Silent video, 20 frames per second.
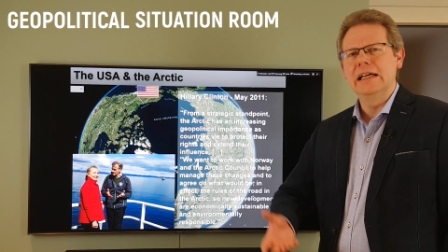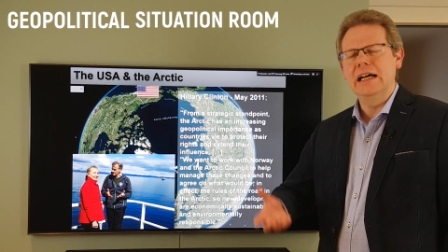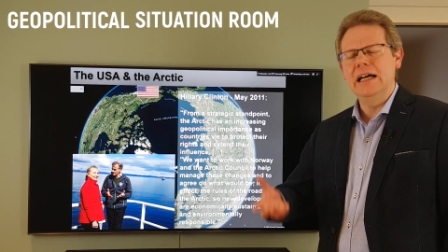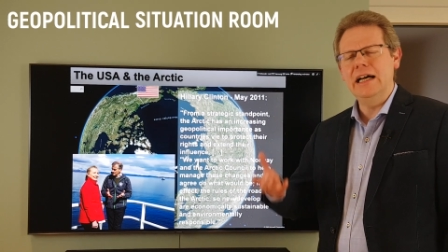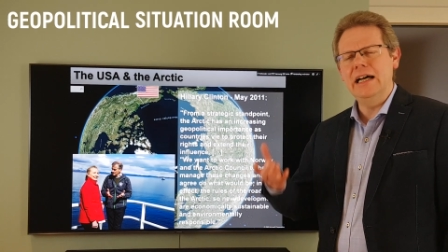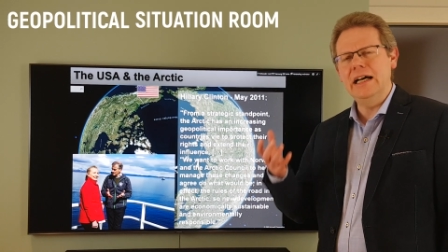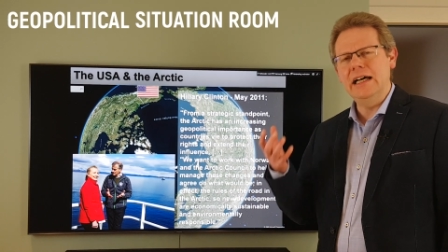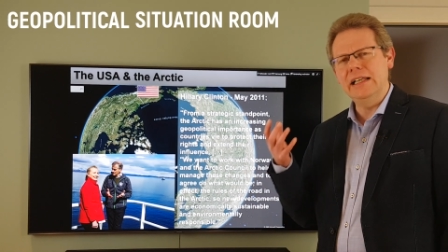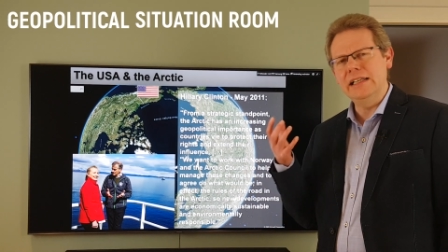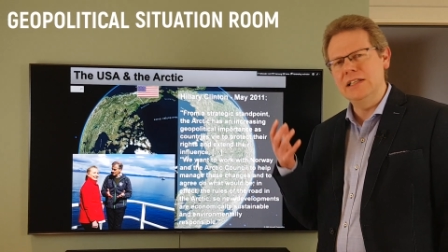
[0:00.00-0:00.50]

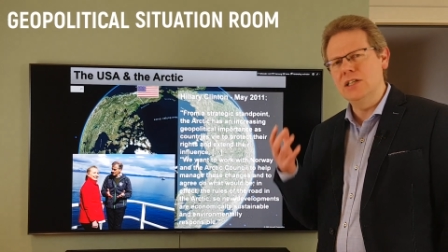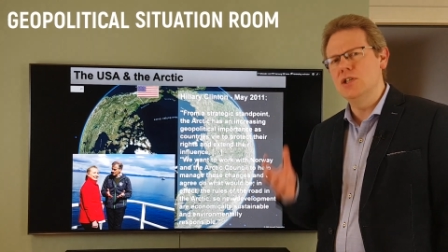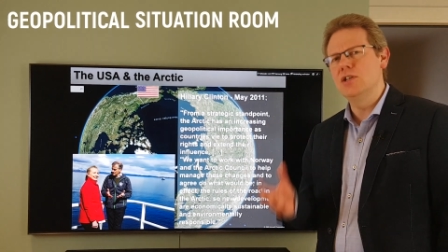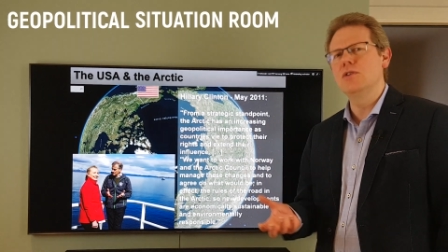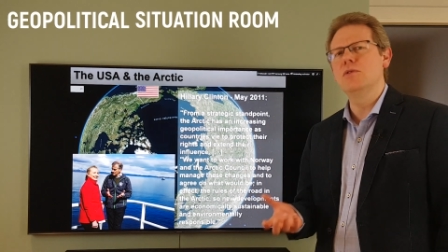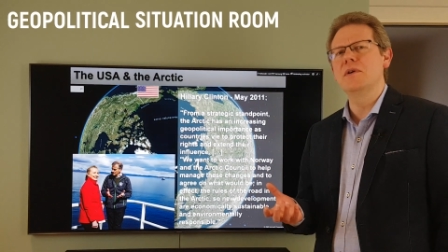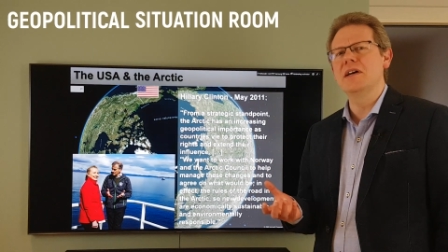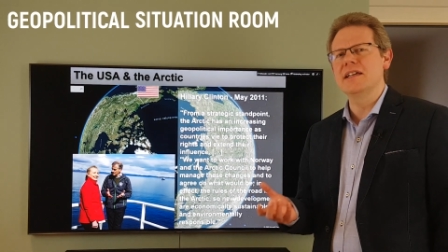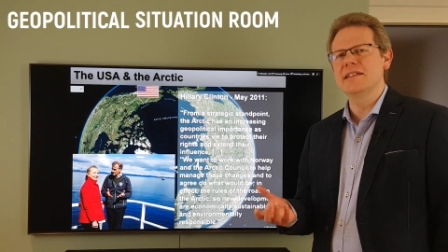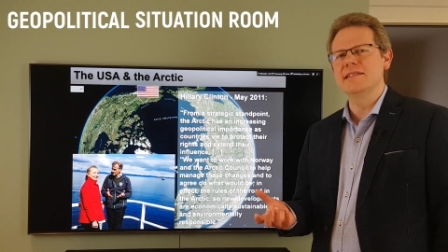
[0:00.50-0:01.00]
the
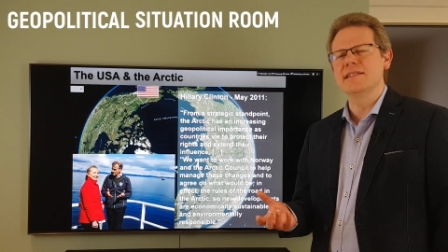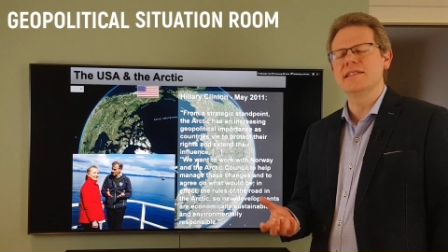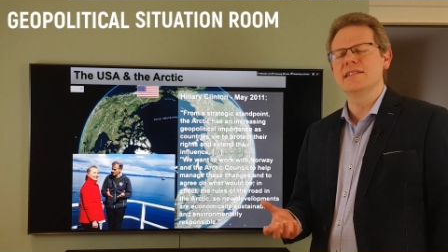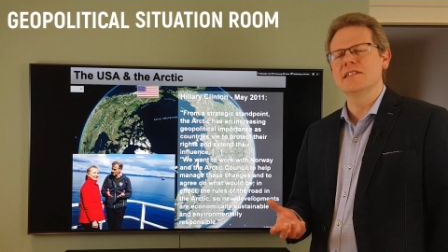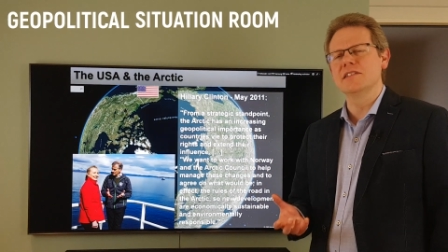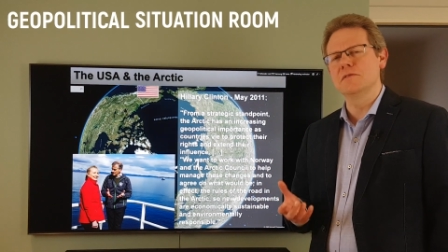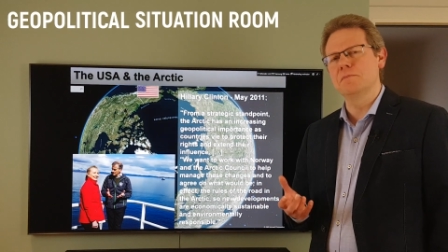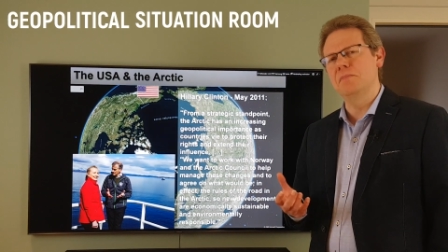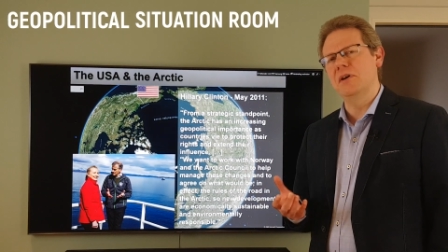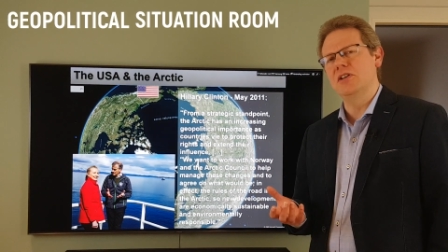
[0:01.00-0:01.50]
US is
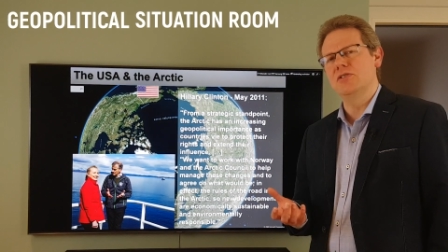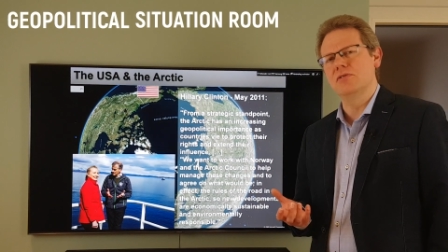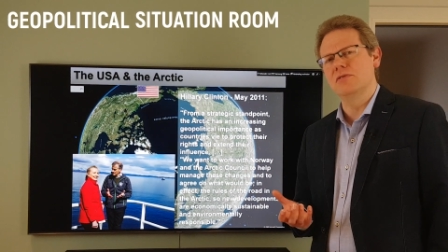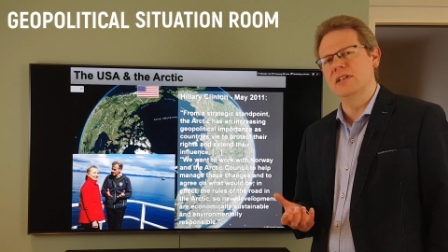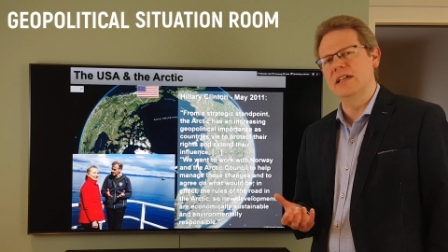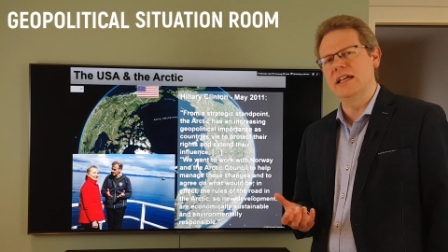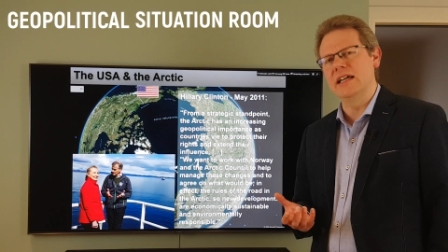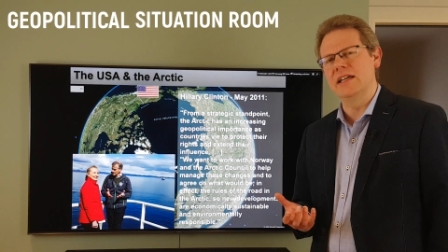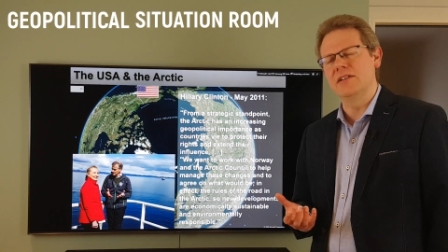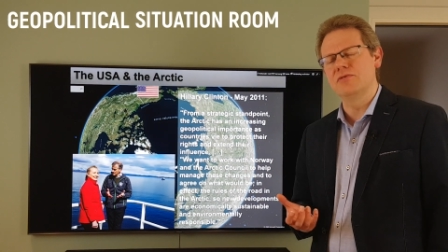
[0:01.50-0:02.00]

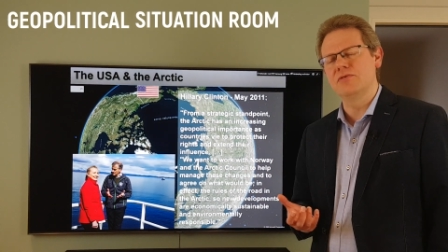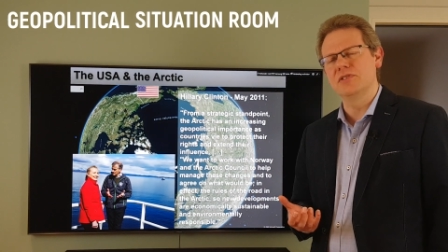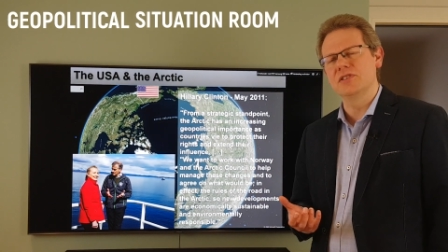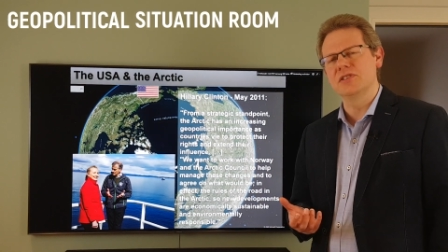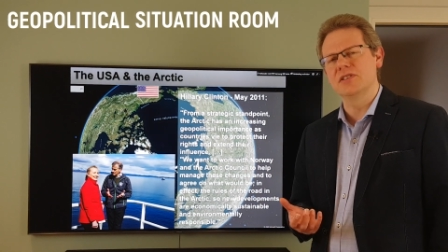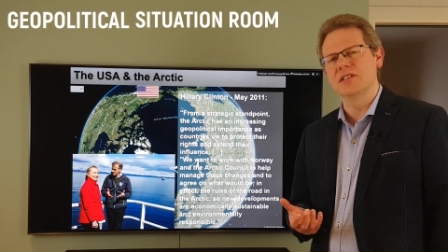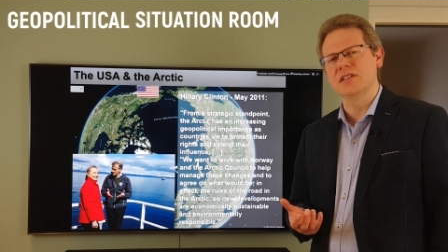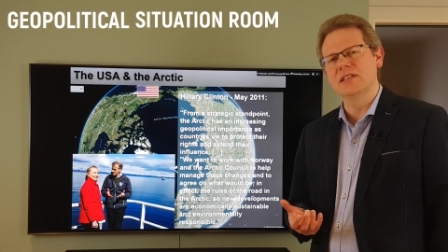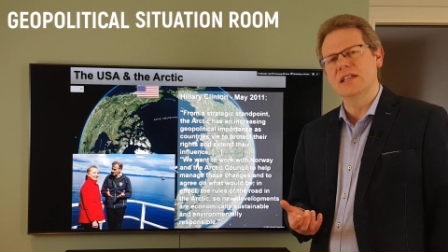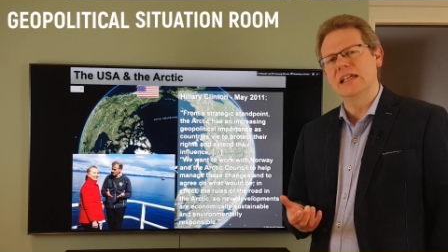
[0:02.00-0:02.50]
especially
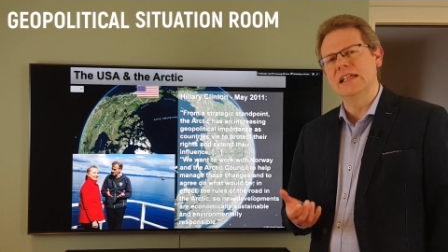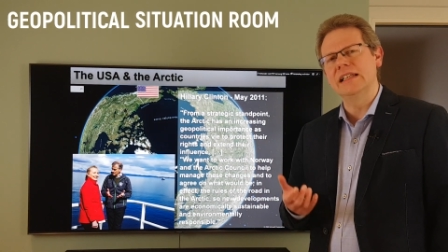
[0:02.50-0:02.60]
interested